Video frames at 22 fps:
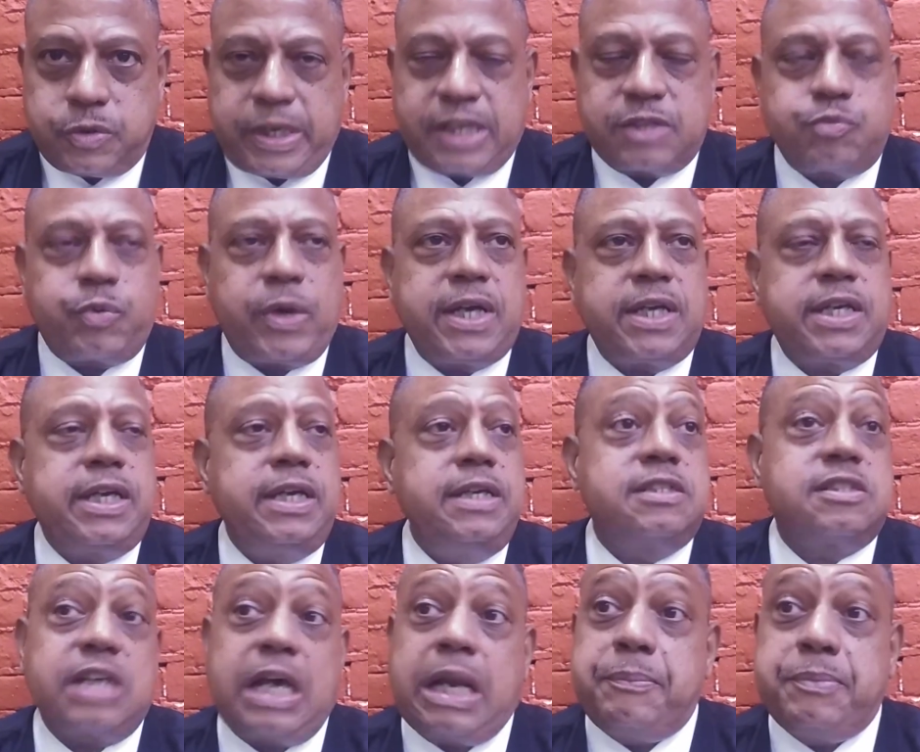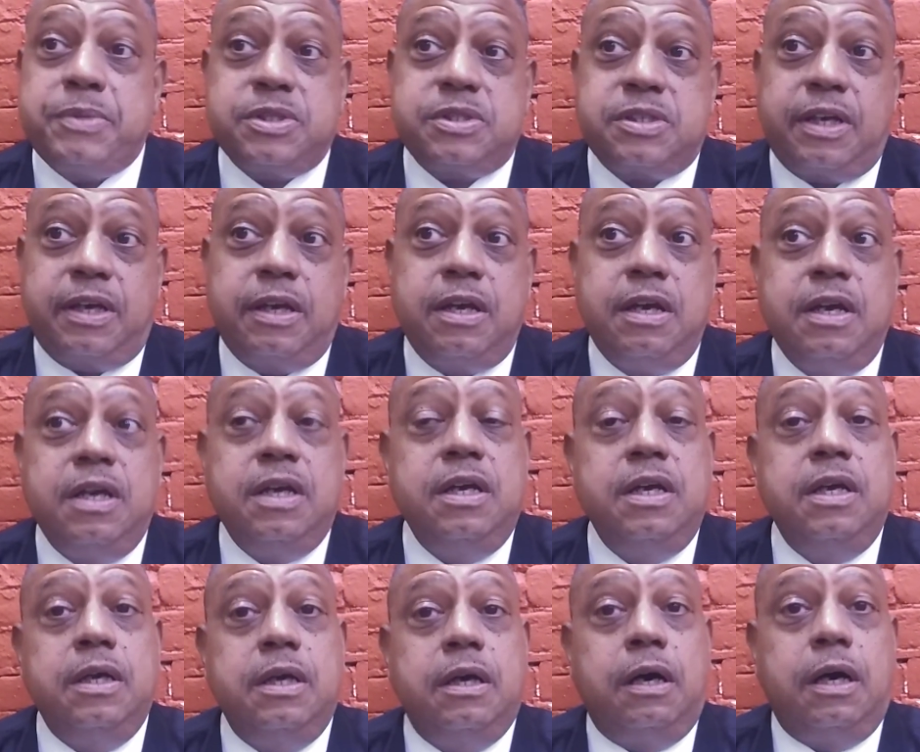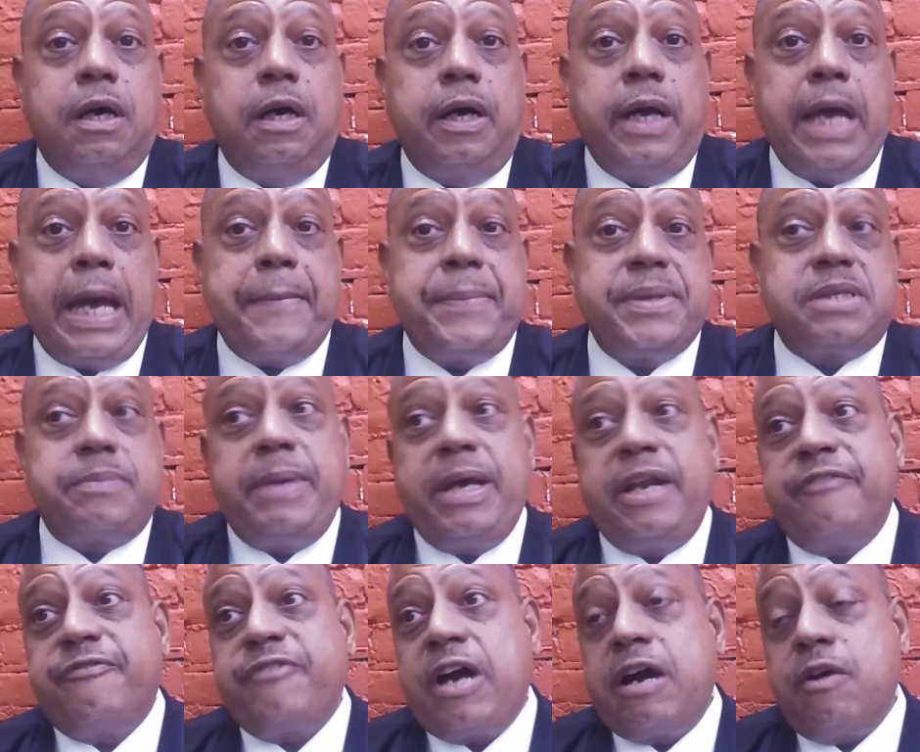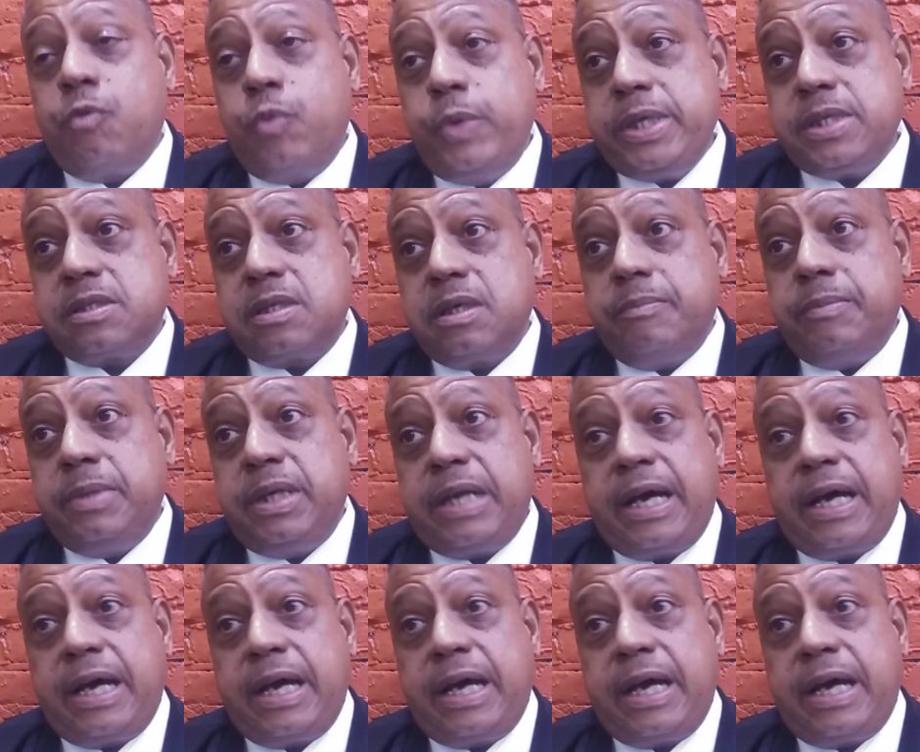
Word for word: That's why King Solomon said uh, happy as a man to find wisdom.